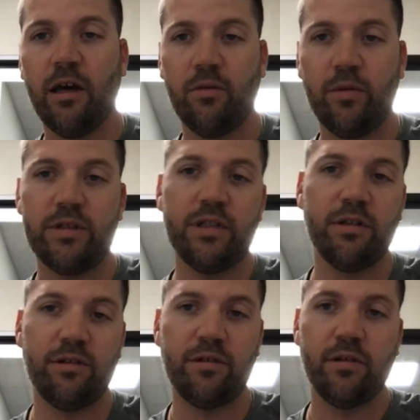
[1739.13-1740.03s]
which
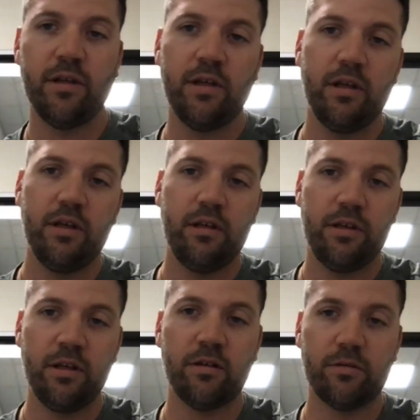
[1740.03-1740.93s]
is,
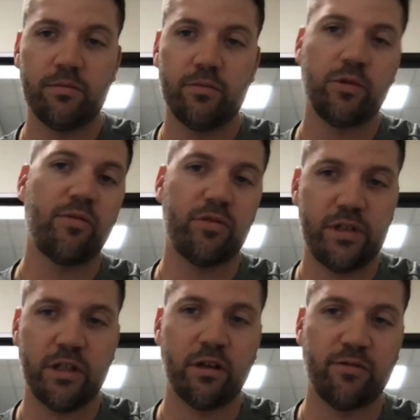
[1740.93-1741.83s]

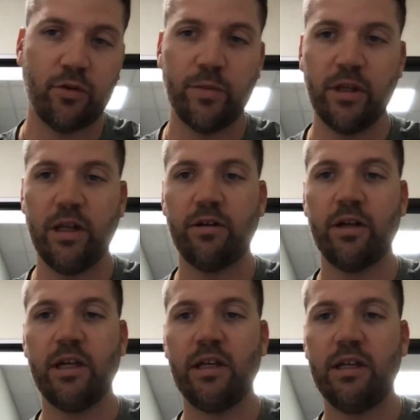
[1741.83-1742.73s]
referencing our formulator
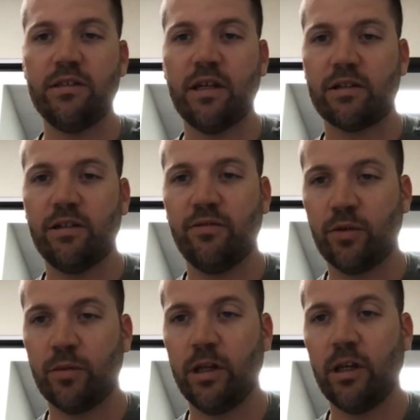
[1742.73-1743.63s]
again. He's actually
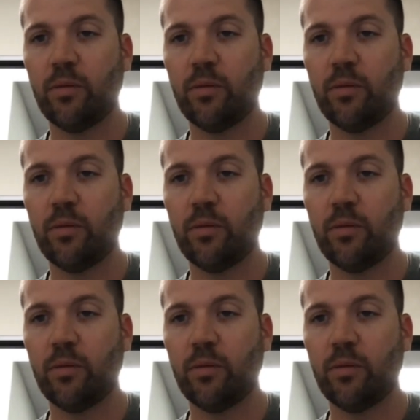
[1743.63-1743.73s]
formulating a